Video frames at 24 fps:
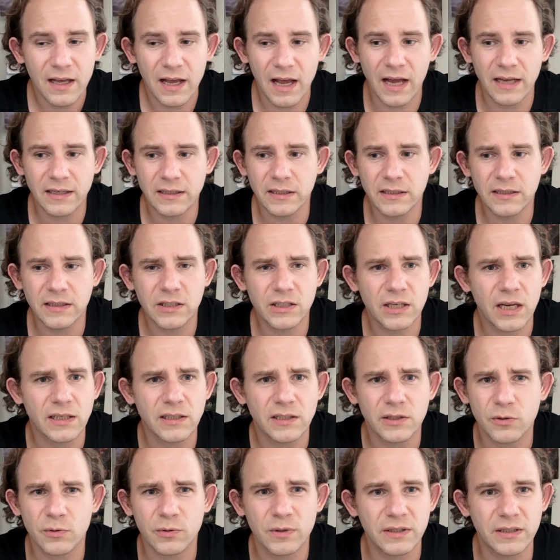and it's
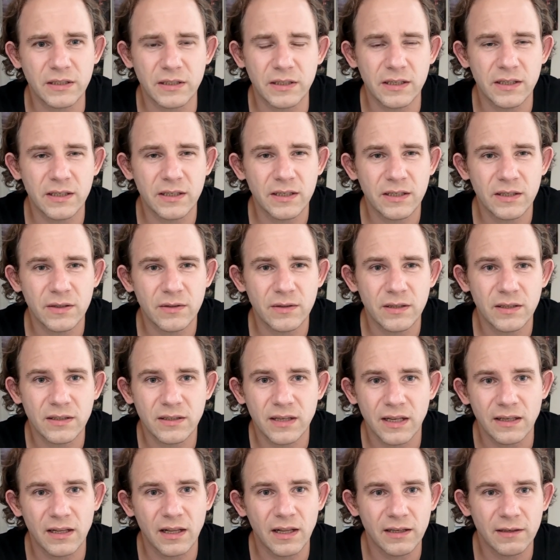just ridiculous.
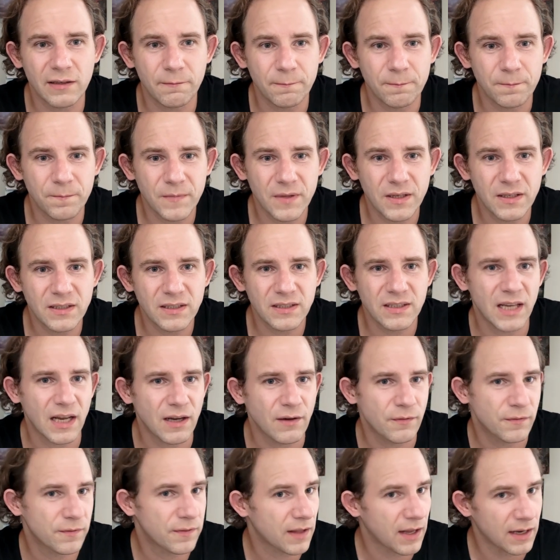Like
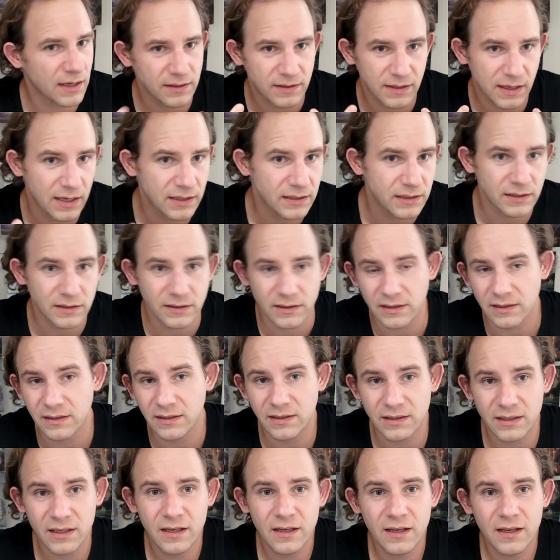stuff like that
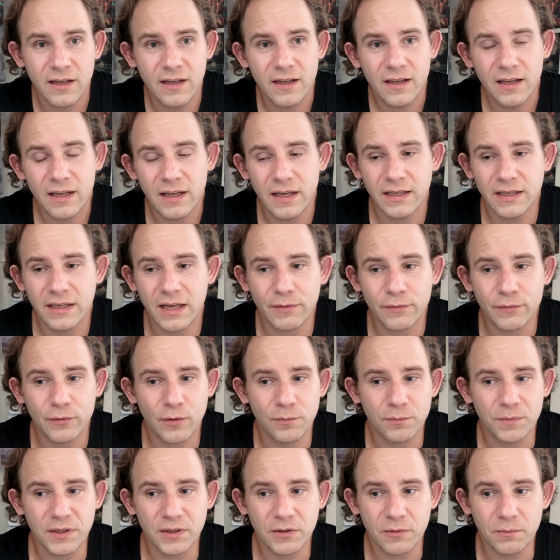is enough
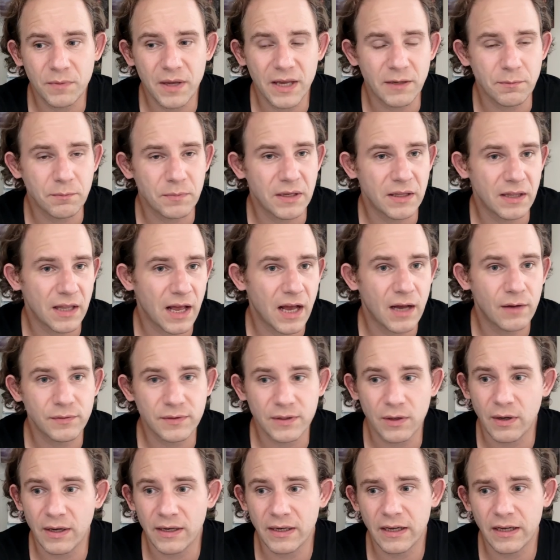for me to make me laugh.
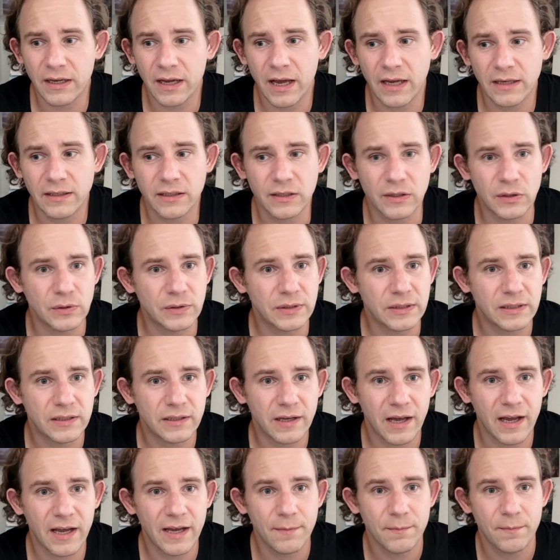So I had a good
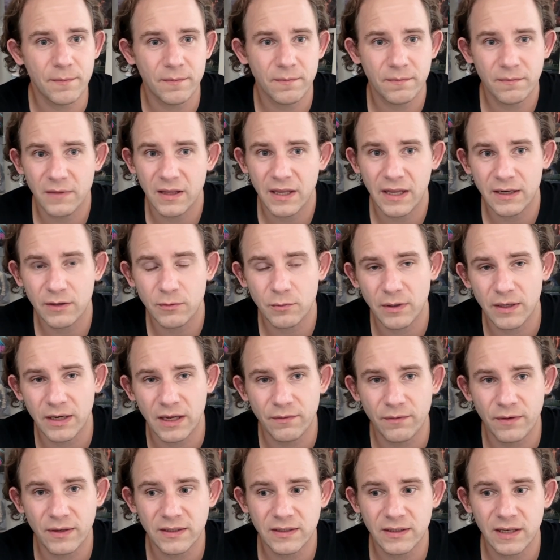time, like
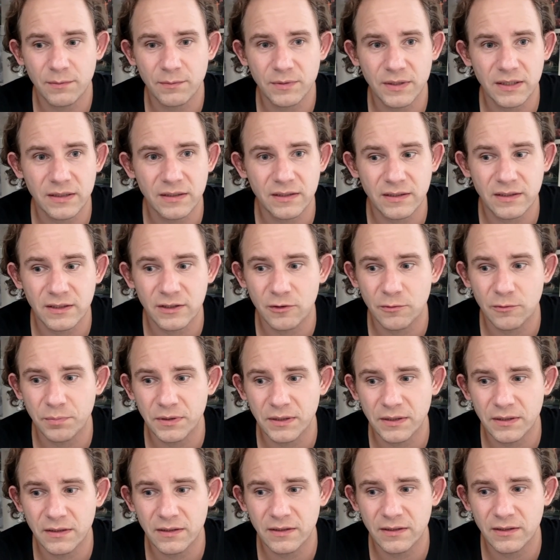whenever something
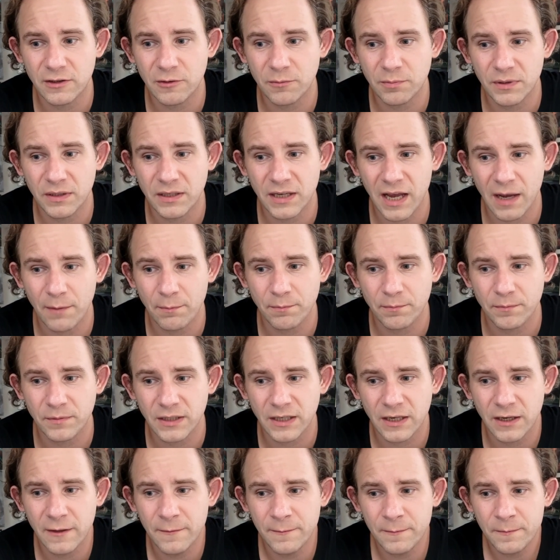stupid
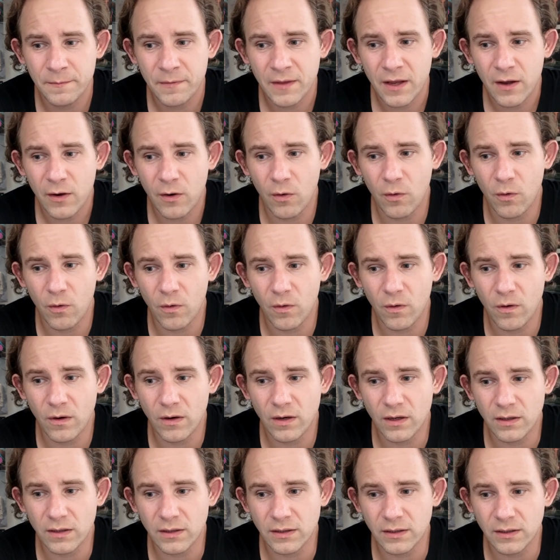happened,
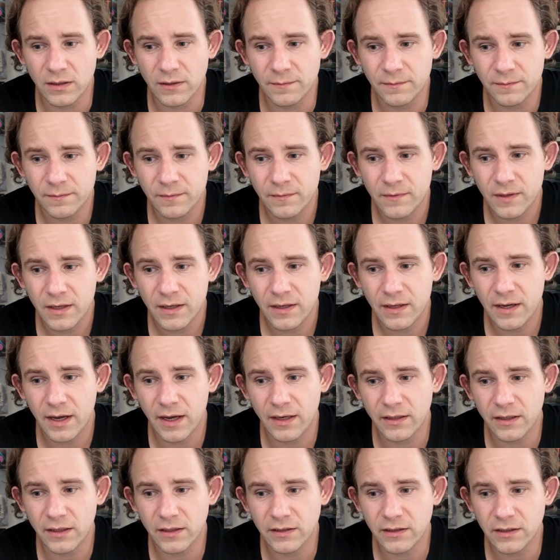or
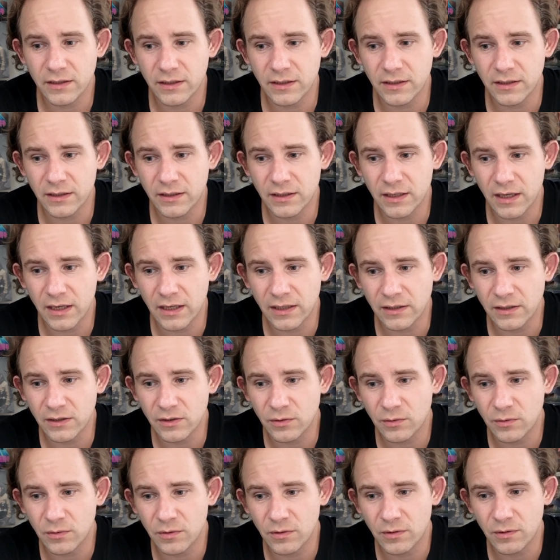Kenichi
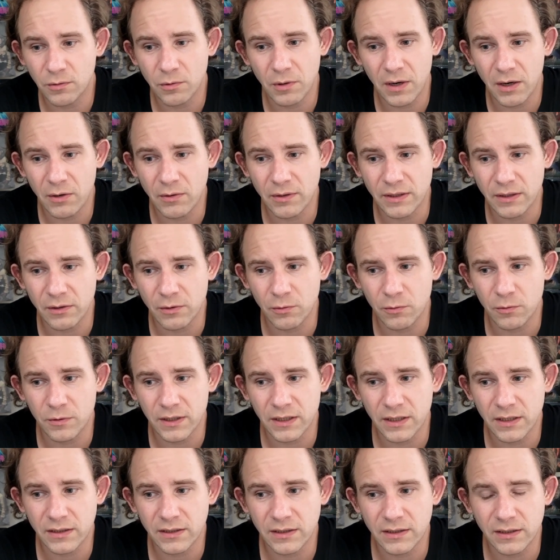Endo wearing
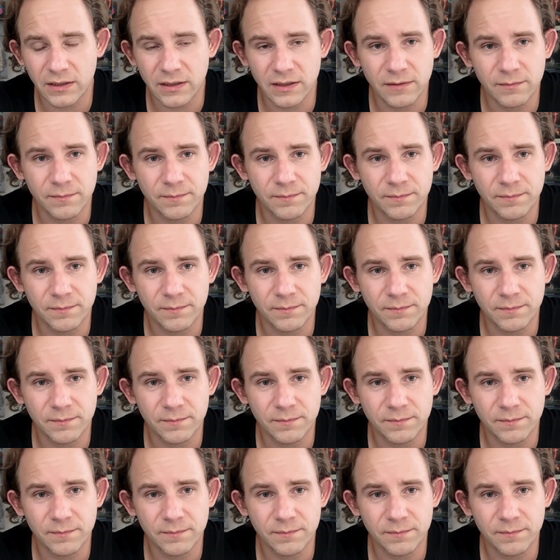weird